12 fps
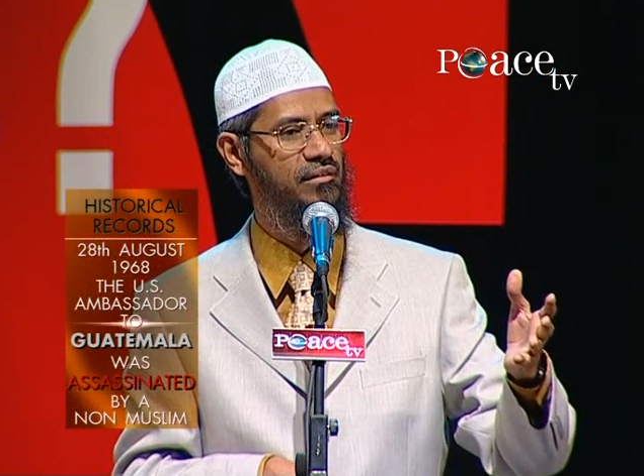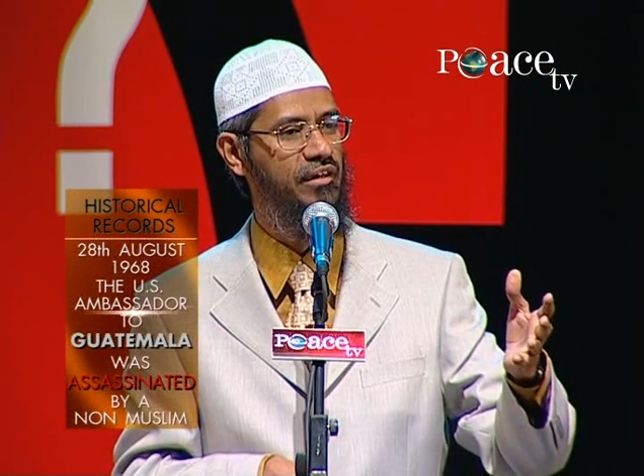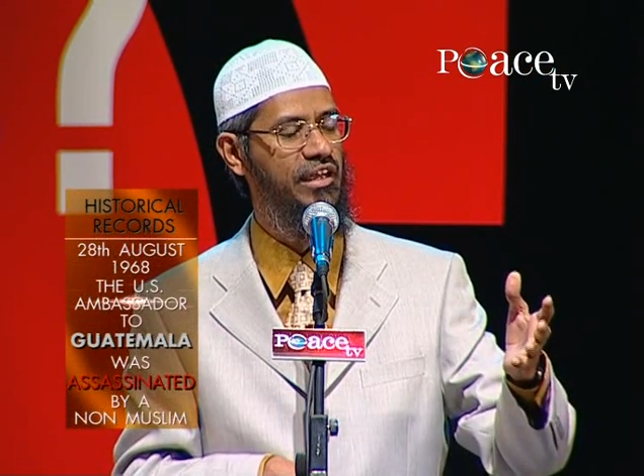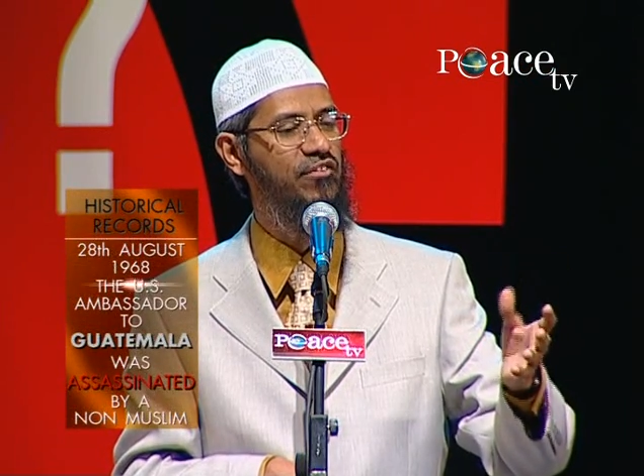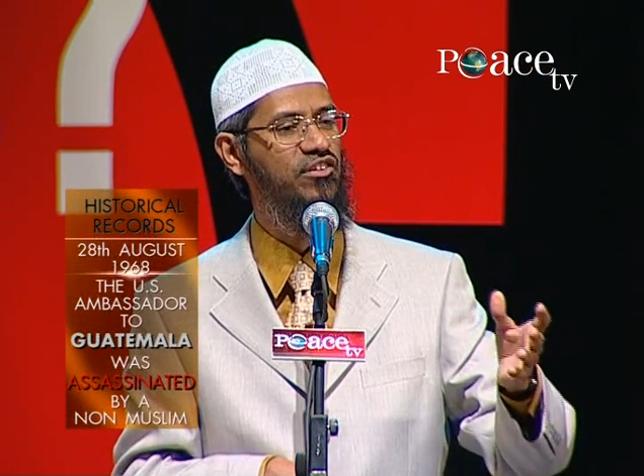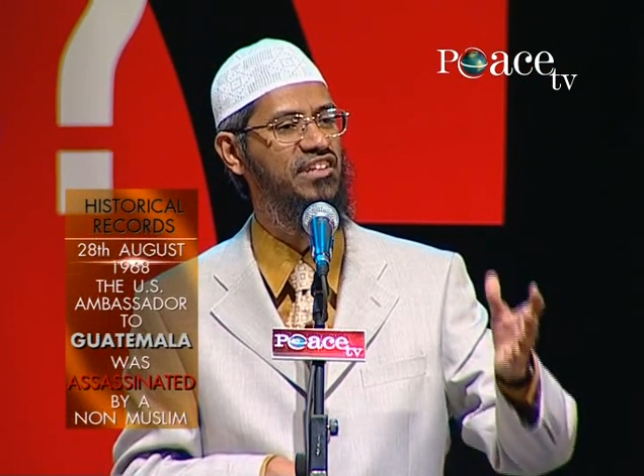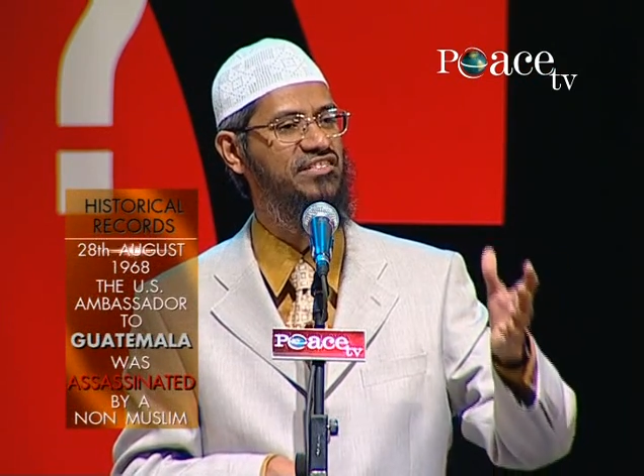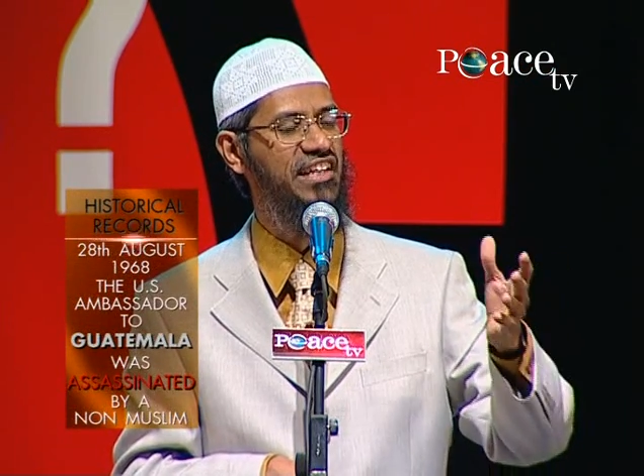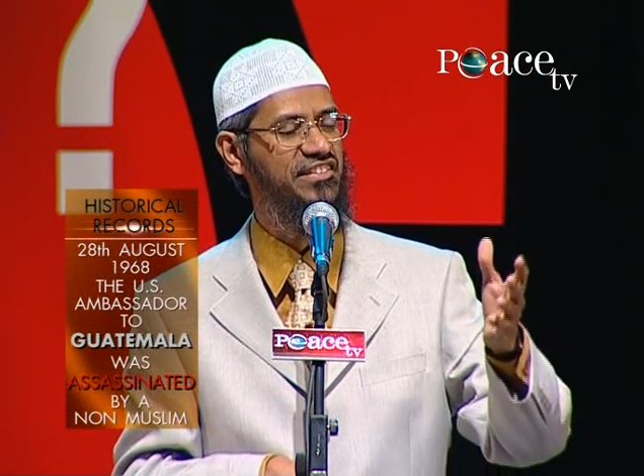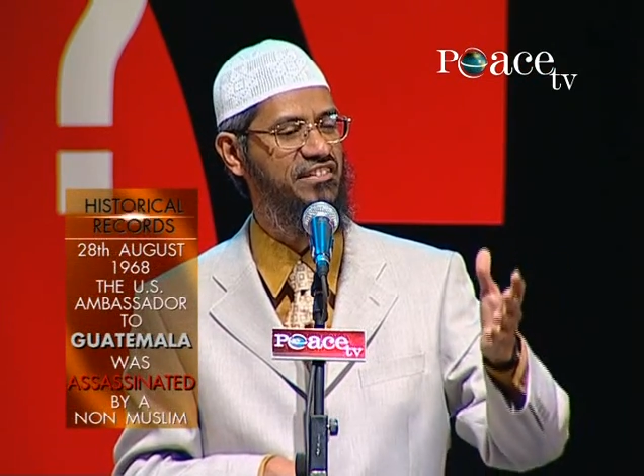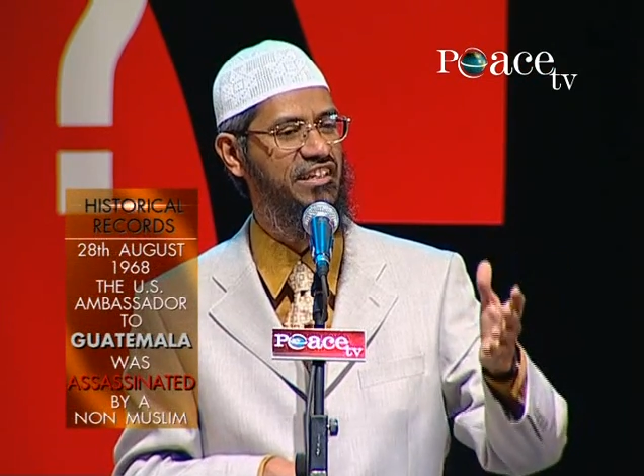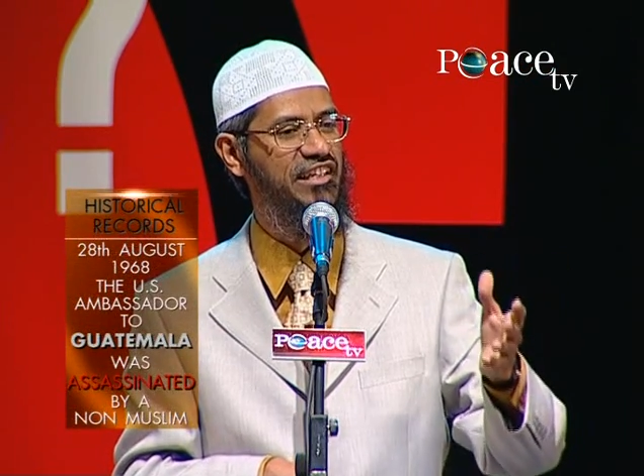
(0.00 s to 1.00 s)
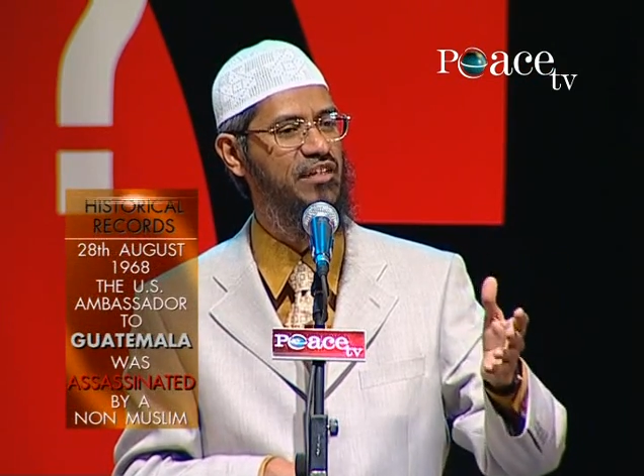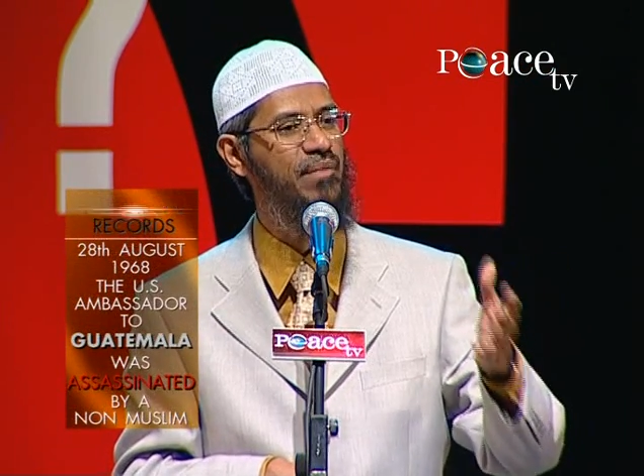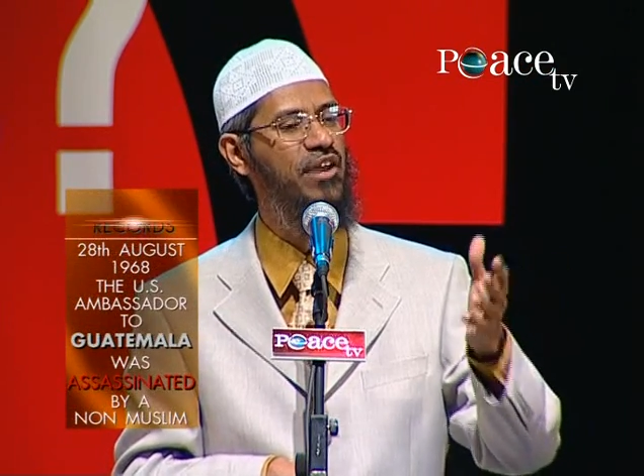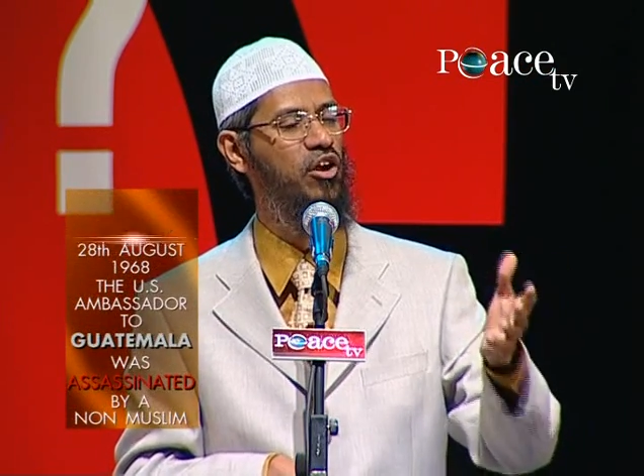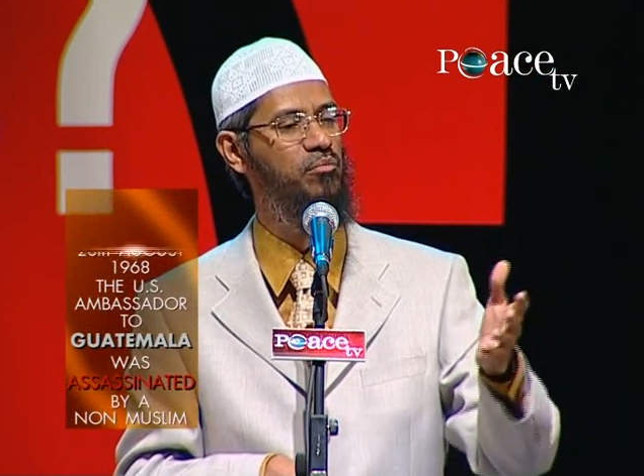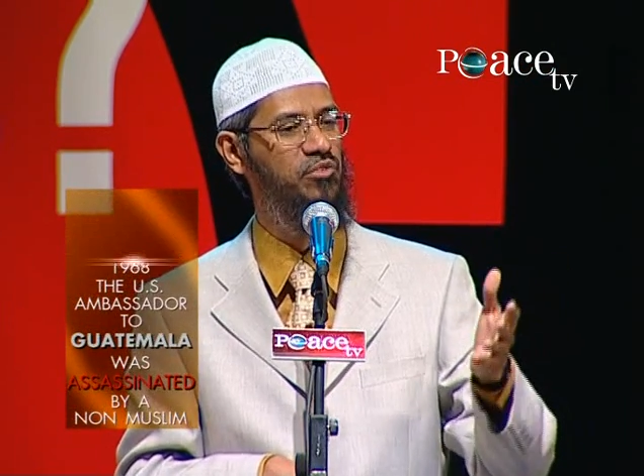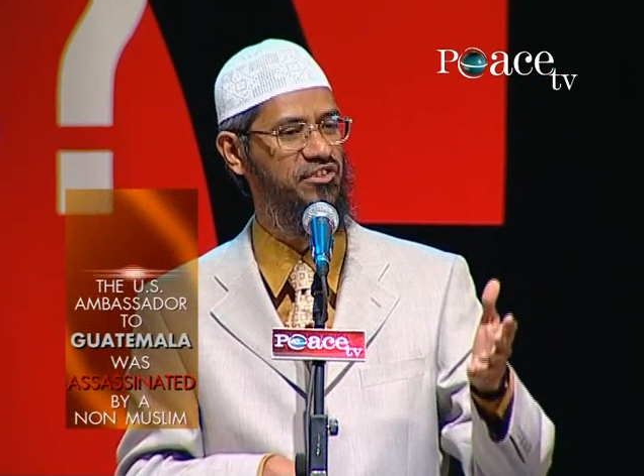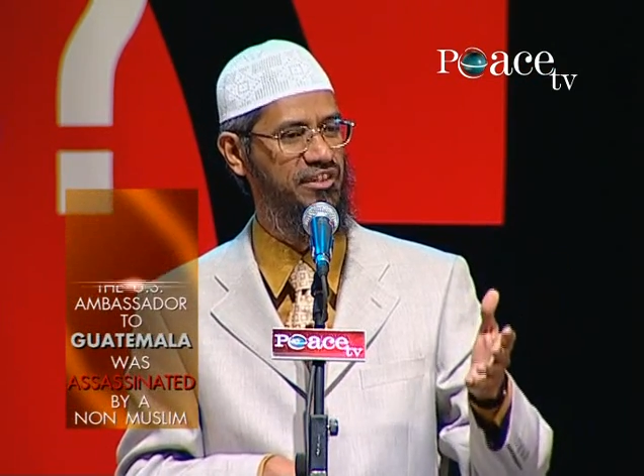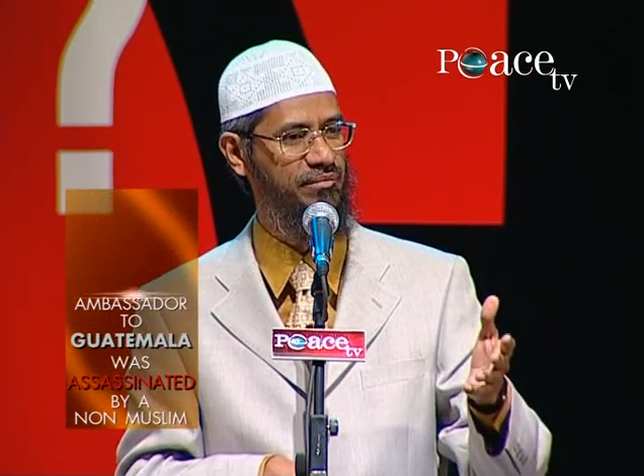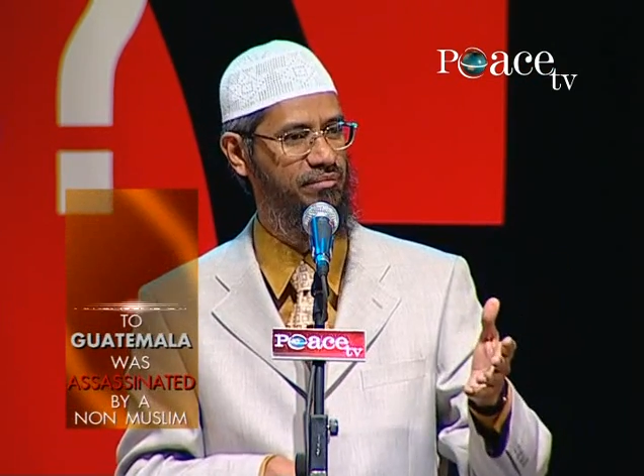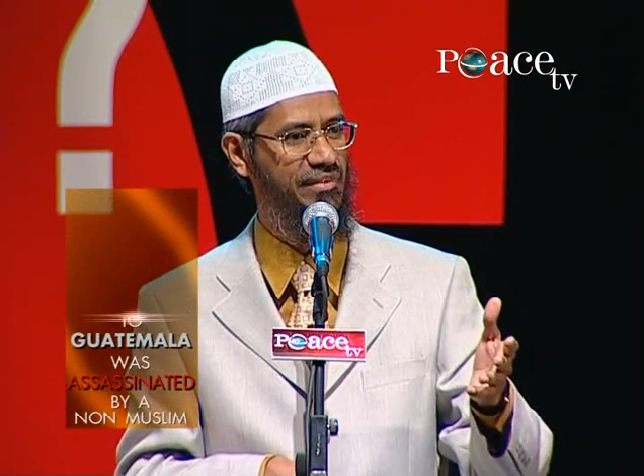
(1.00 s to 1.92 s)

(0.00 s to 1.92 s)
he was assassinated by a non-Muslim.